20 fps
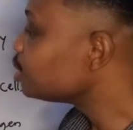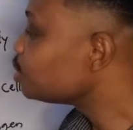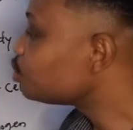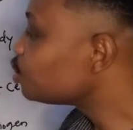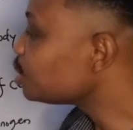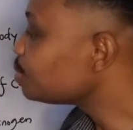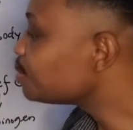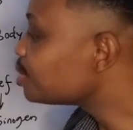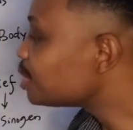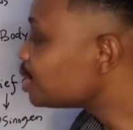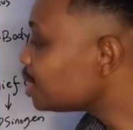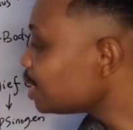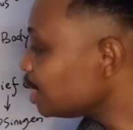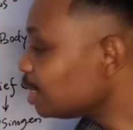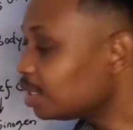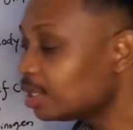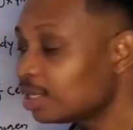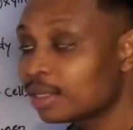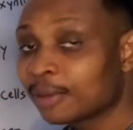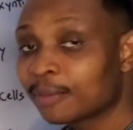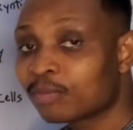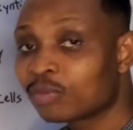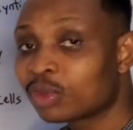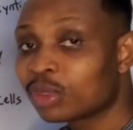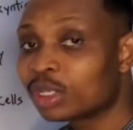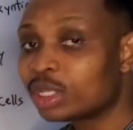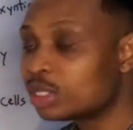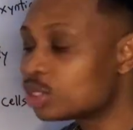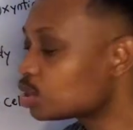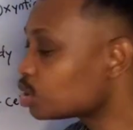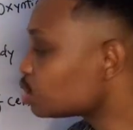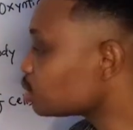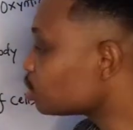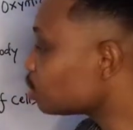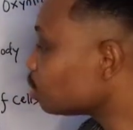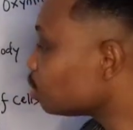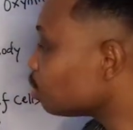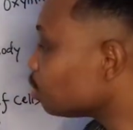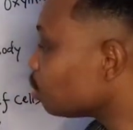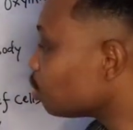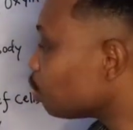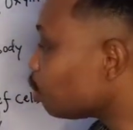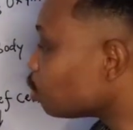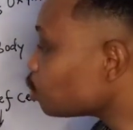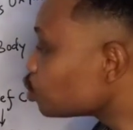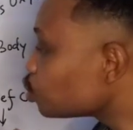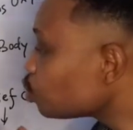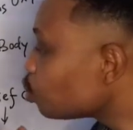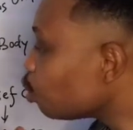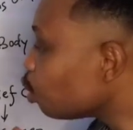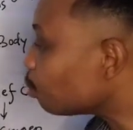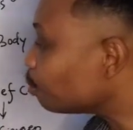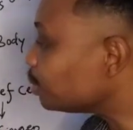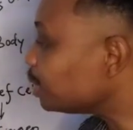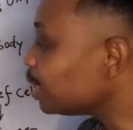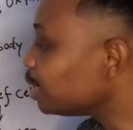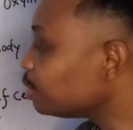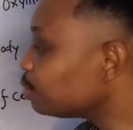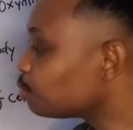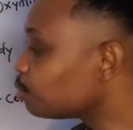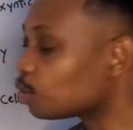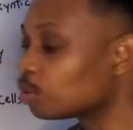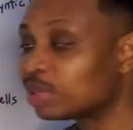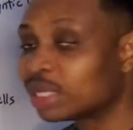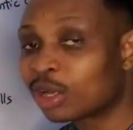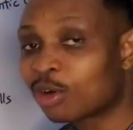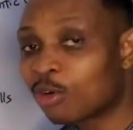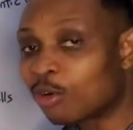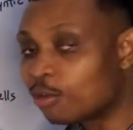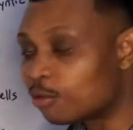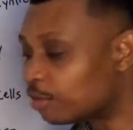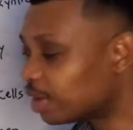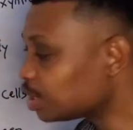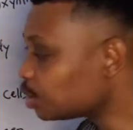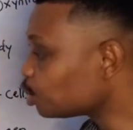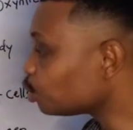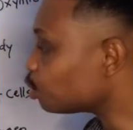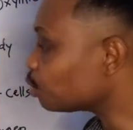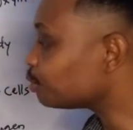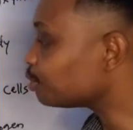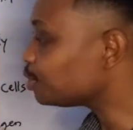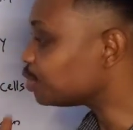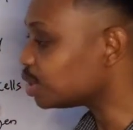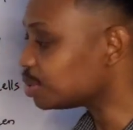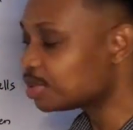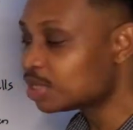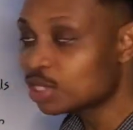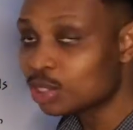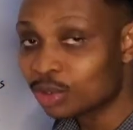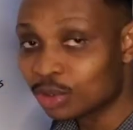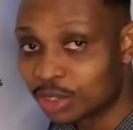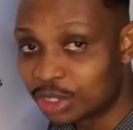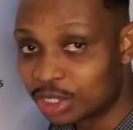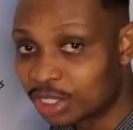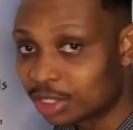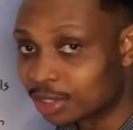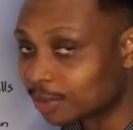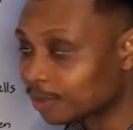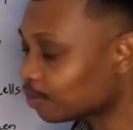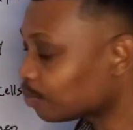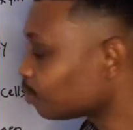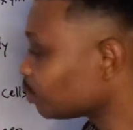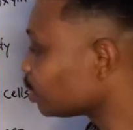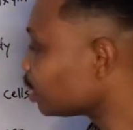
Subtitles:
trypsin is also obtained from the conversion of trypsinogen,